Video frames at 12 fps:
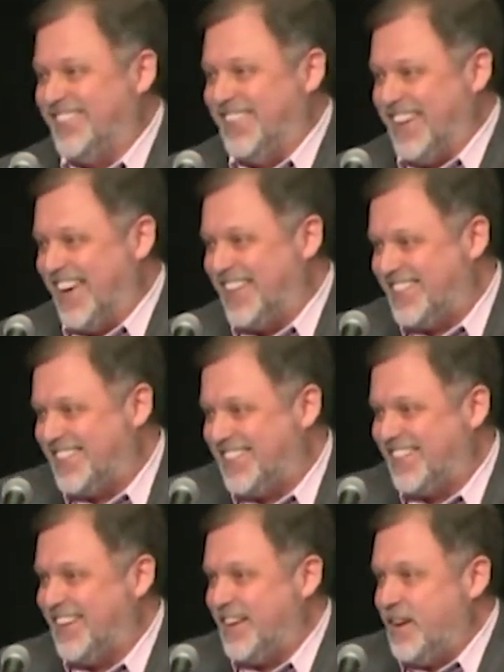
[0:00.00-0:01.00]
Yes.
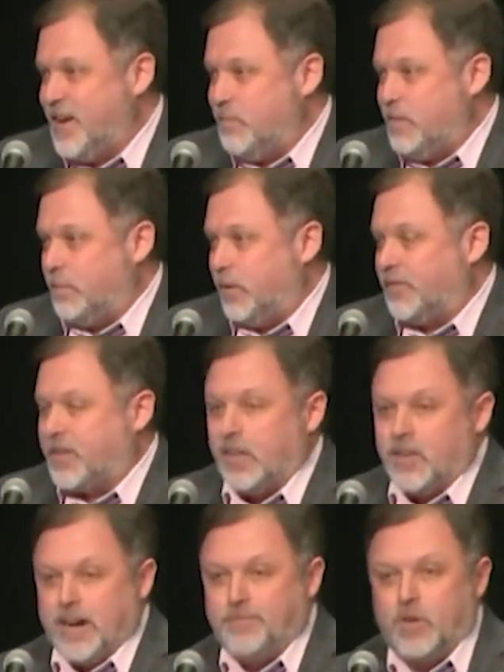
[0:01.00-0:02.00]
People of
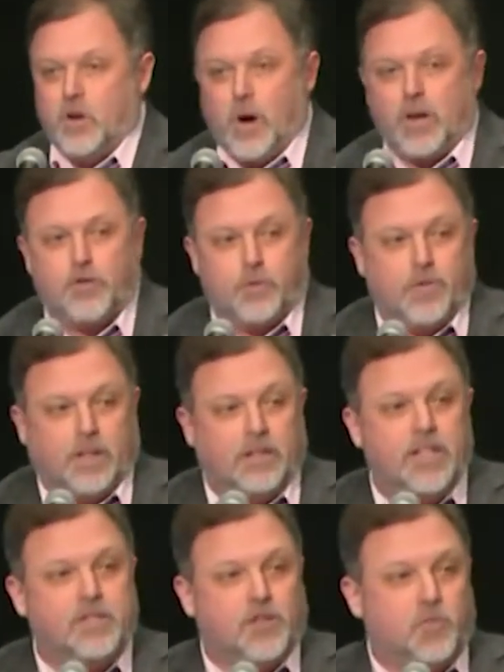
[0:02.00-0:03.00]
color have to know our truth at
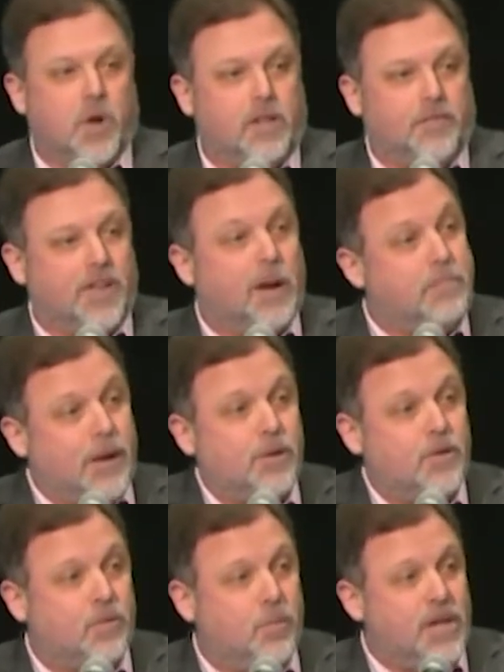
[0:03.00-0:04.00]
least as well, if not better
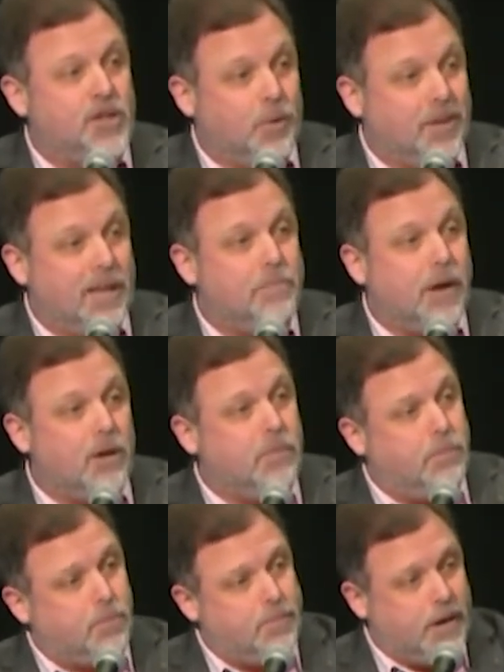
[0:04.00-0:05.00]
than we do, and they better
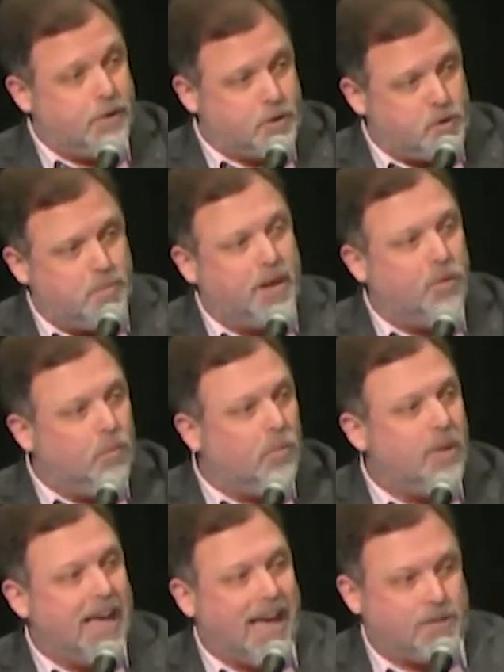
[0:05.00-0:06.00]
be prepared to spit it when
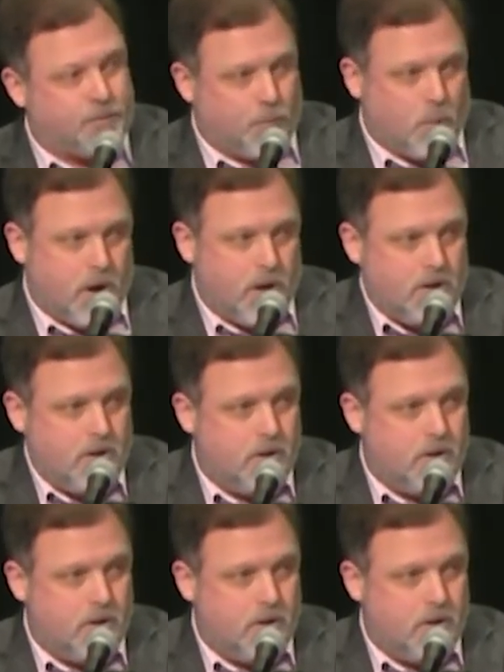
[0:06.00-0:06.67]
we ask for it.